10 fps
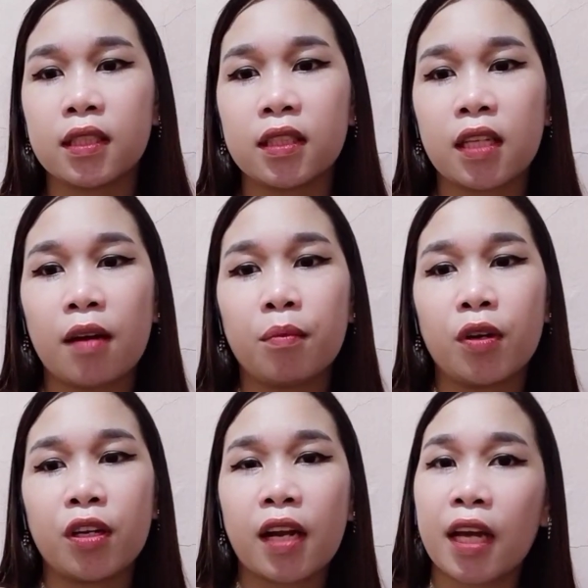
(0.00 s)
Number
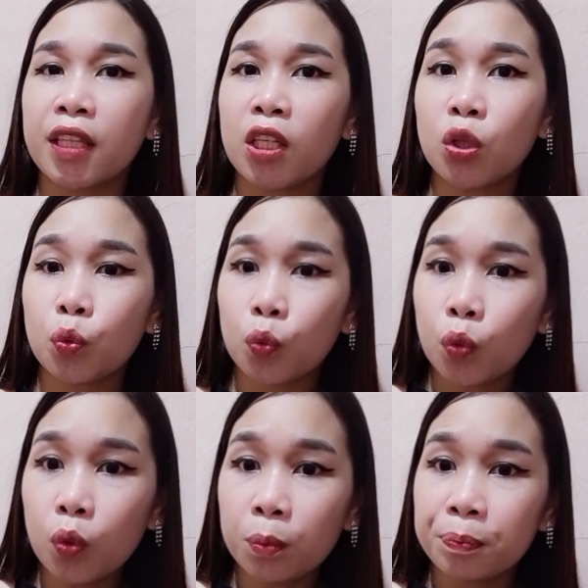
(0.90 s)
92,
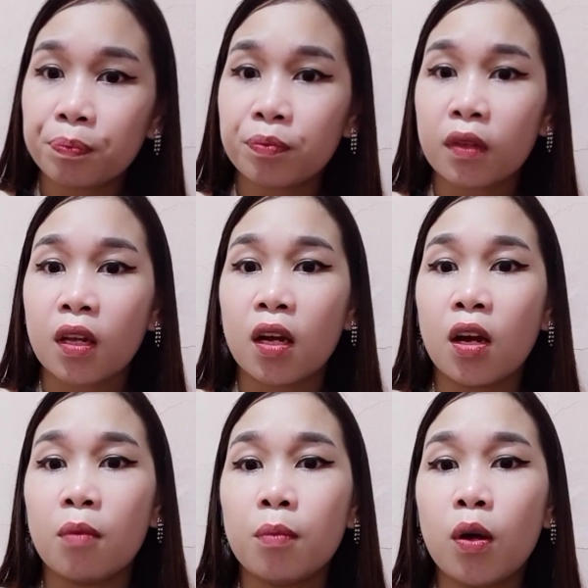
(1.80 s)

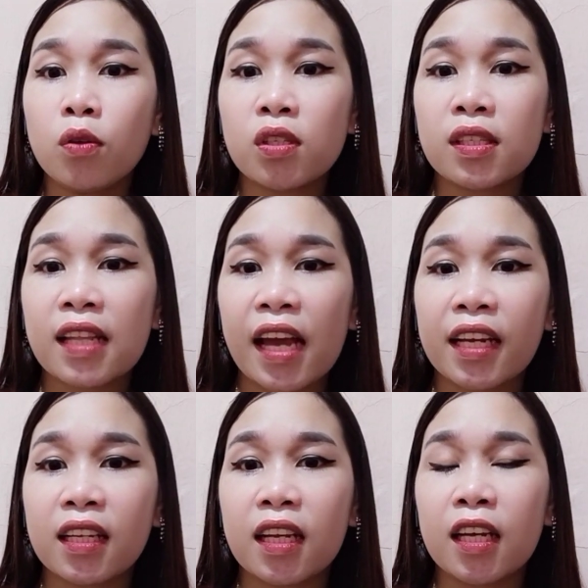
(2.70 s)
most
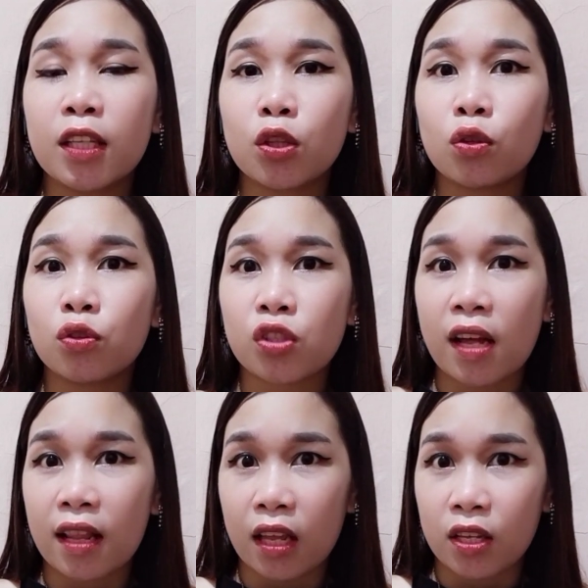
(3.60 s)
likely to
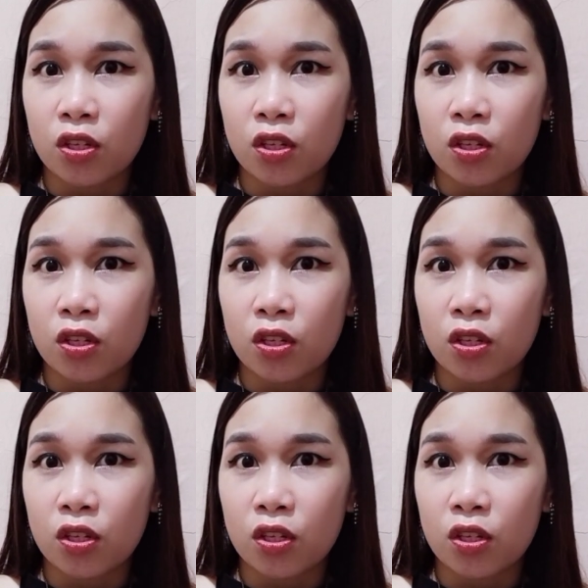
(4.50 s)
challenge.